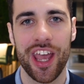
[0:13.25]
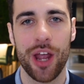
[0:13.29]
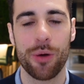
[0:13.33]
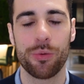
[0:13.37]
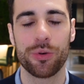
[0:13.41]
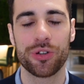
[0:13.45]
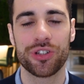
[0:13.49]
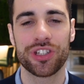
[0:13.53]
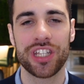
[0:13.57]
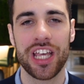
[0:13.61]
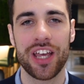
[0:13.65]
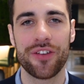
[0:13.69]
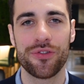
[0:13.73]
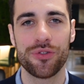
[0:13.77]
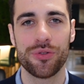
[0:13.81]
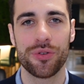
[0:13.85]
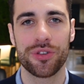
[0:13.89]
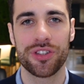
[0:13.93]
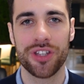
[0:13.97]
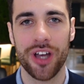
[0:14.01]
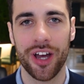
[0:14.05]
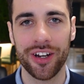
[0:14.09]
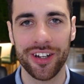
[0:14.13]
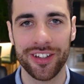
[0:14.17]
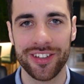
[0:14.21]
It will save you a
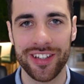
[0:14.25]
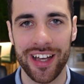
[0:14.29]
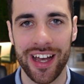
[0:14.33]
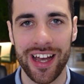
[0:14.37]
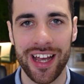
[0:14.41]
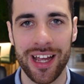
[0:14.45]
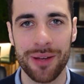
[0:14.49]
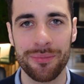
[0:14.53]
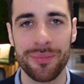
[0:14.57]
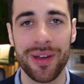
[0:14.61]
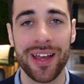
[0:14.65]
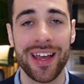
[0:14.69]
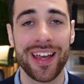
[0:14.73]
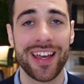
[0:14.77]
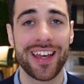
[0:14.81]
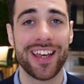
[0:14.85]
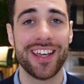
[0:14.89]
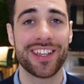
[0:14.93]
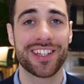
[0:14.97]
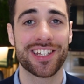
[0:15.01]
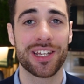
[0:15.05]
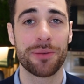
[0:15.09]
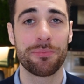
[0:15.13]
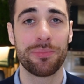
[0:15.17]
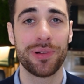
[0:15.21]
ton of time,
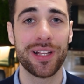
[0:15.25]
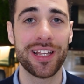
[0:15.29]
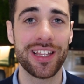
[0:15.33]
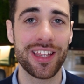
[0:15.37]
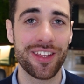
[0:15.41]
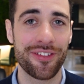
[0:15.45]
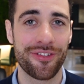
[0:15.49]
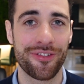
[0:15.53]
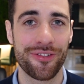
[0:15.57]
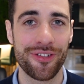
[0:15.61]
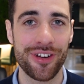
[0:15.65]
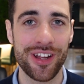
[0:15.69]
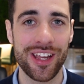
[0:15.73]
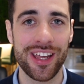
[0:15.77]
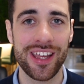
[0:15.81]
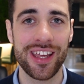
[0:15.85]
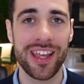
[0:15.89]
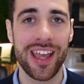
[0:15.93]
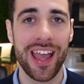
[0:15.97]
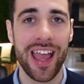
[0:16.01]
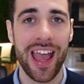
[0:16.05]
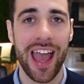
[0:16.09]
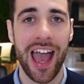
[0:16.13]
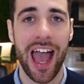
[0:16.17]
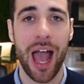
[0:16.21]
is completely free,